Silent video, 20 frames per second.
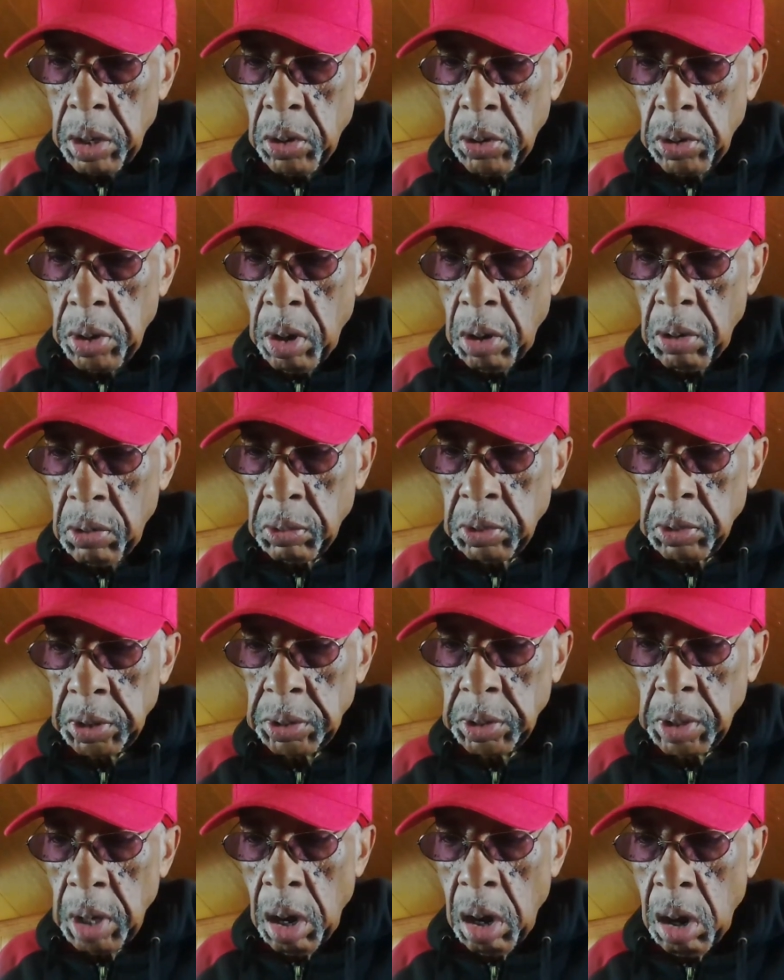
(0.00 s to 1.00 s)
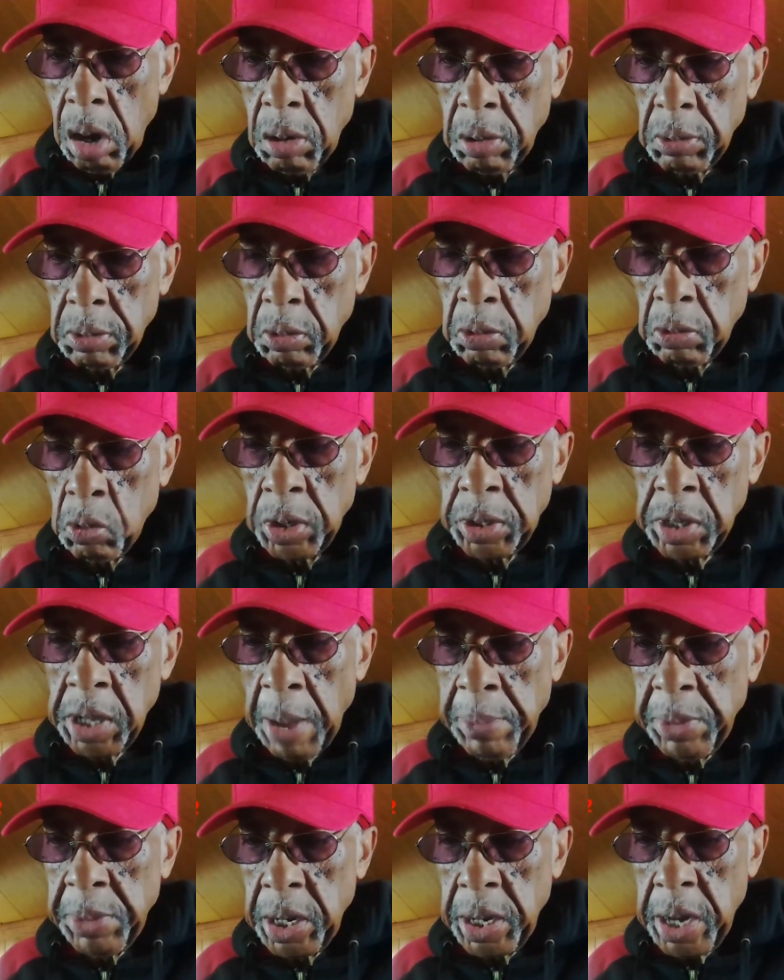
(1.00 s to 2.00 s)
You know, because y'all, what's
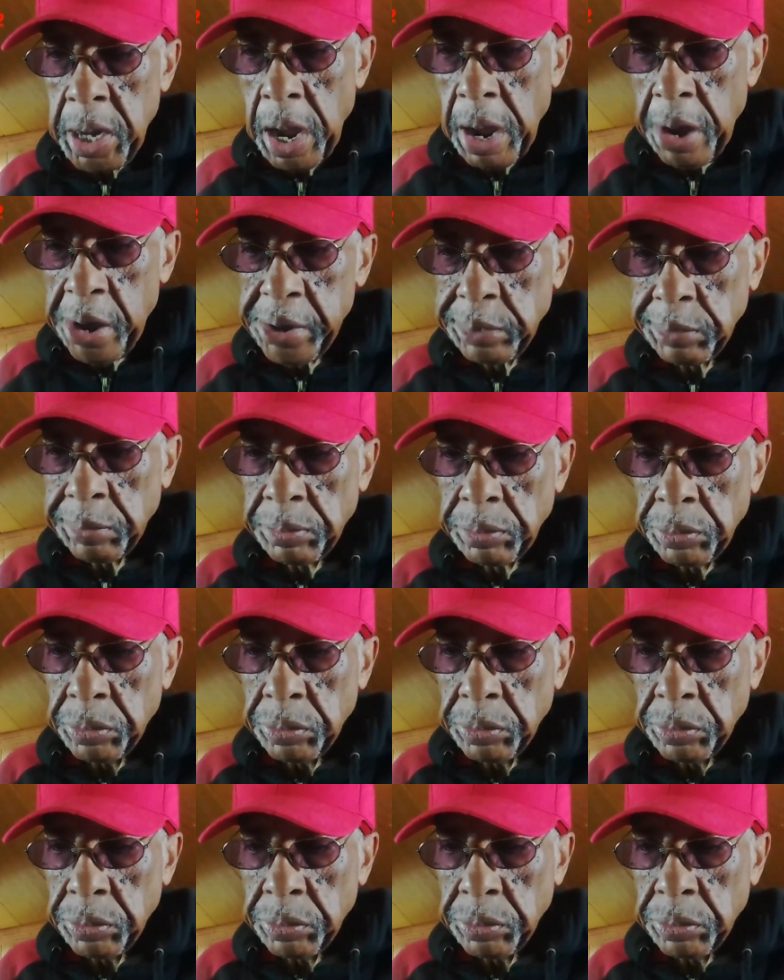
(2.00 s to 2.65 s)
happening now.